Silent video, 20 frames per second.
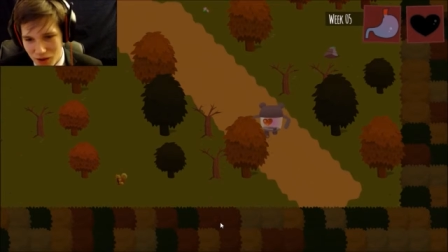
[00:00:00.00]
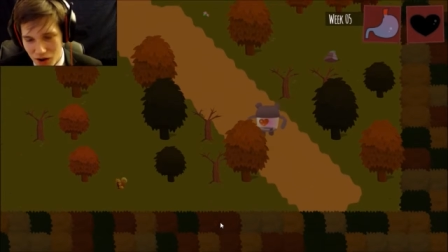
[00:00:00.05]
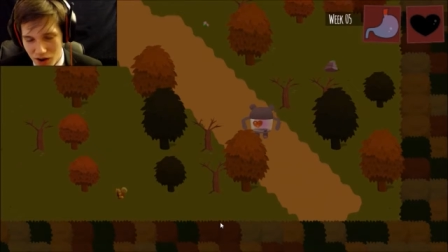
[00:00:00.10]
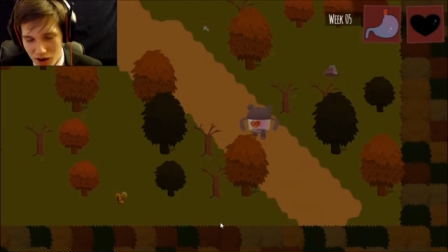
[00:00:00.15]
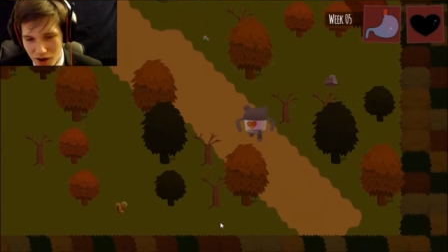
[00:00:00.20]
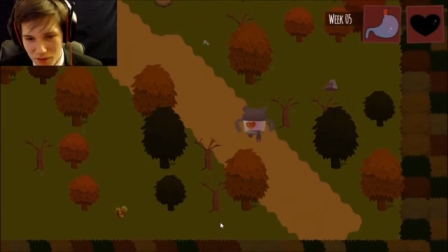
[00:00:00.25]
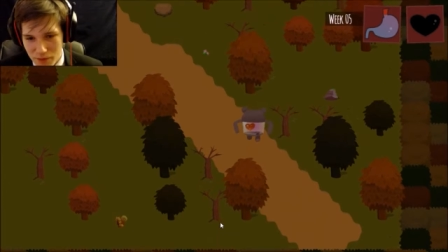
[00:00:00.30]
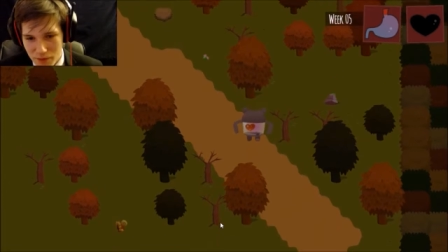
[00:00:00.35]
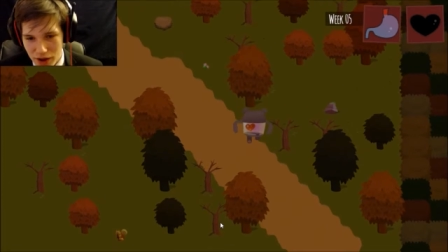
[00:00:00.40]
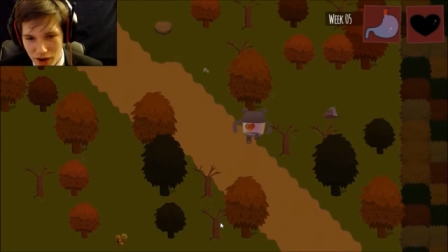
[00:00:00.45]

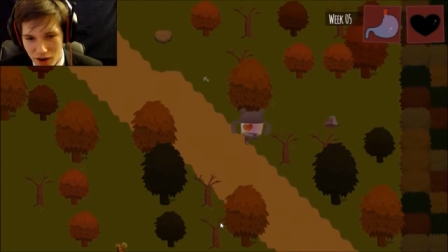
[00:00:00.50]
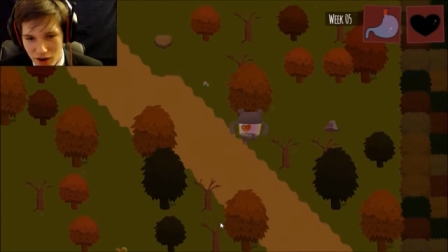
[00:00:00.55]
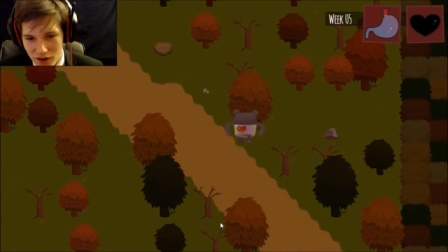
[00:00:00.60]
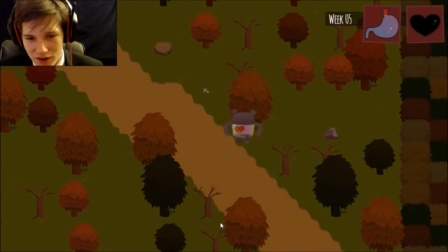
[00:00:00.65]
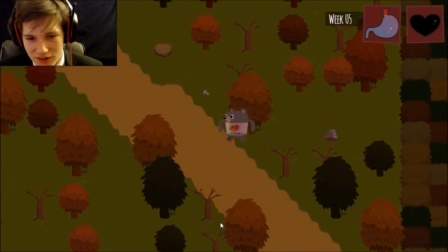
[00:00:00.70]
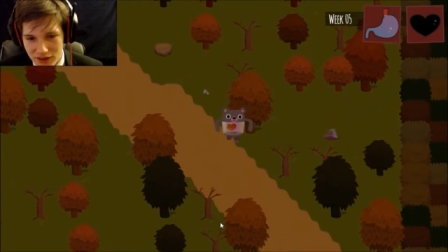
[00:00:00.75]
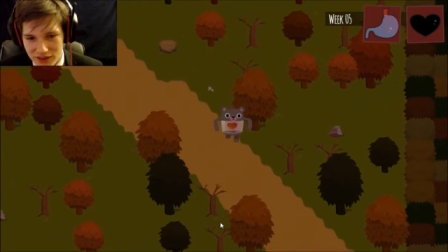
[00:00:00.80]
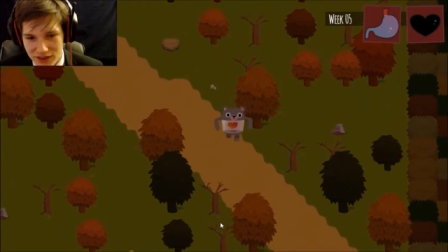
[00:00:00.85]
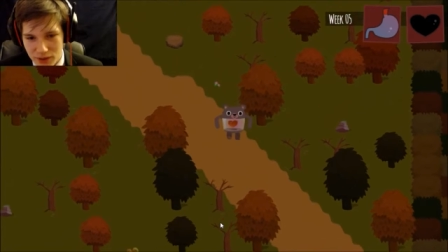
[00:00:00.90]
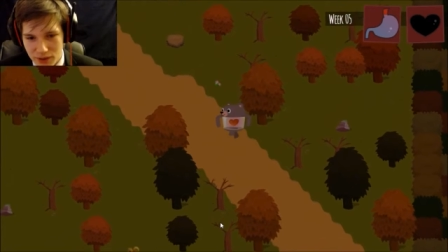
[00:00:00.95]
Oh, my
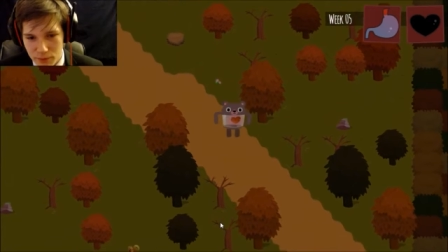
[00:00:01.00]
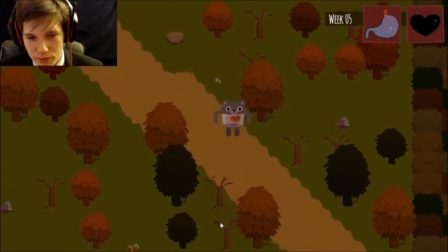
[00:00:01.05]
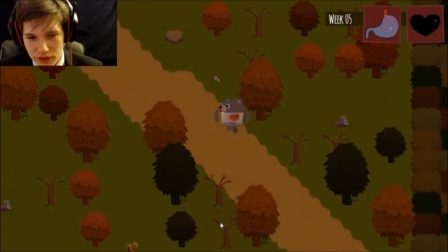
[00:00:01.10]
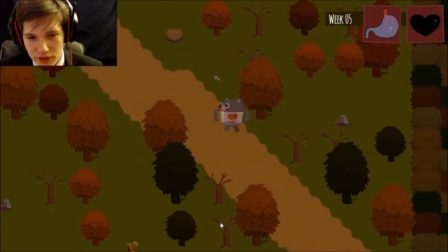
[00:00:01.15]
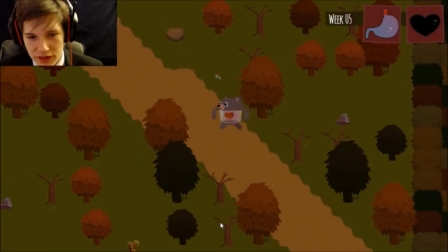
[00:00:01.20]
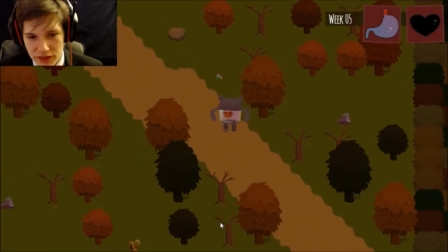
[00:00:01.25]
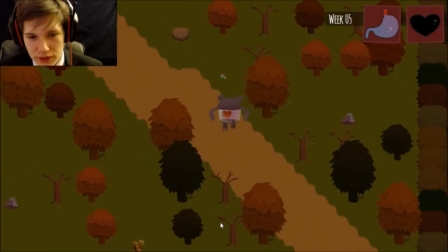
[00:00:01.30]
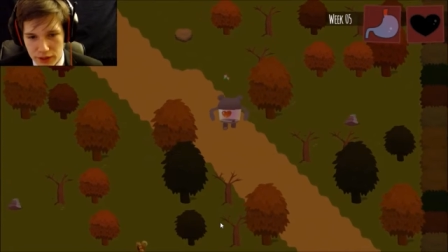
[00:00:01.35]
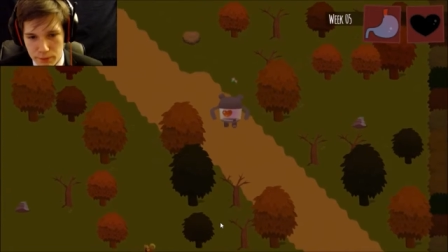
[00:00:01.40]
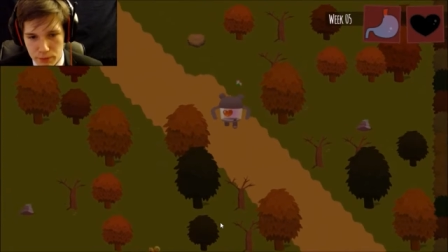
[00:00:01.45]
heart is
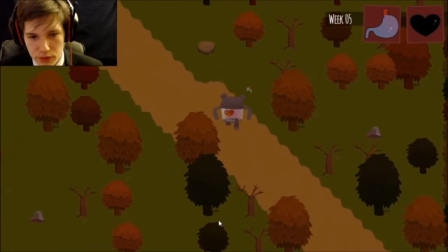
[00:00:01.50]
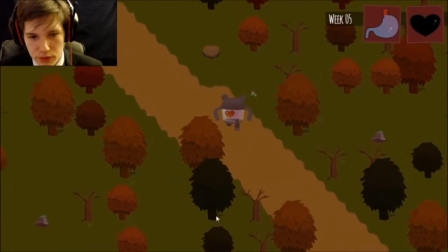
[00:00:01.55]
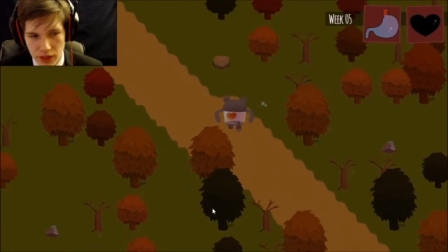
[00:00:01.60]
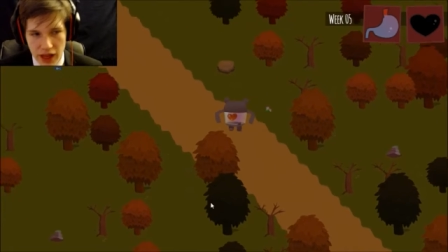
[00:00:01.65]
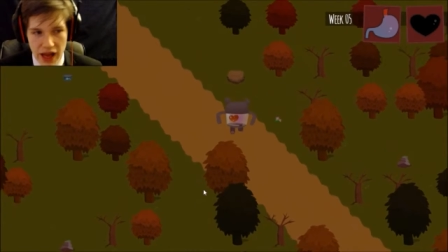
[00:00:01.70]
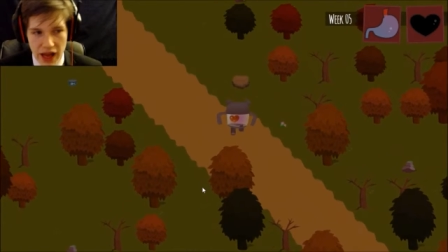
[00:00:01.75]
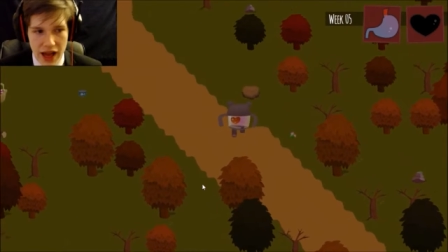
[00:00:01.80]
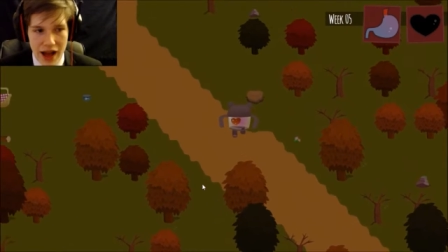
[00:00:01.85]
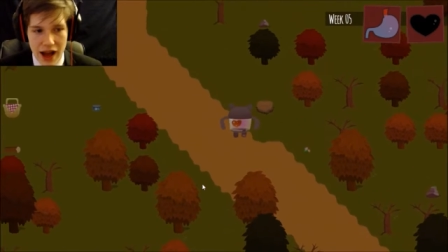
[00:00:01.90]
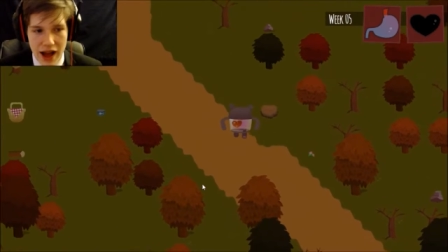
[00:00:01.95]
completely
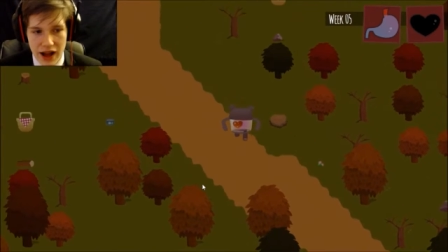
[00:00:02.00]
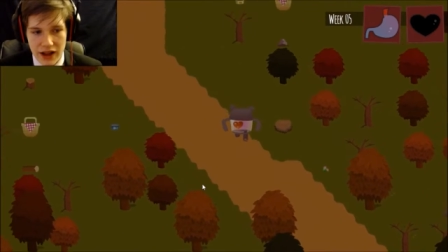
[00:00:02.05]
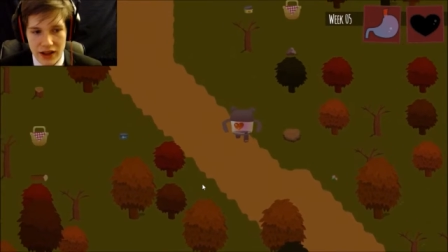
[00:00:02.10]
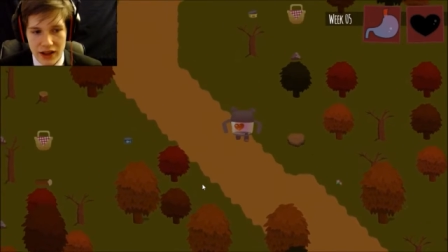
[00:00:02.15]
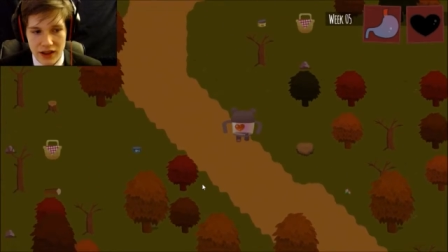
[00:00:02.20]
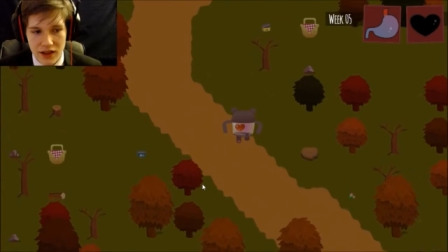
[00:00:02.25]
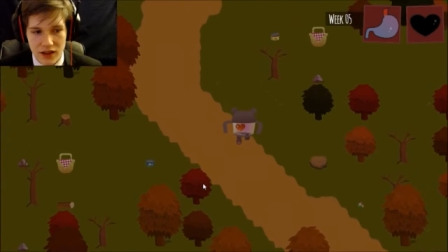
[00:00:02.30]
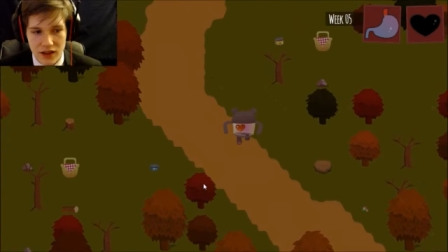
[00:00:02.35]
black.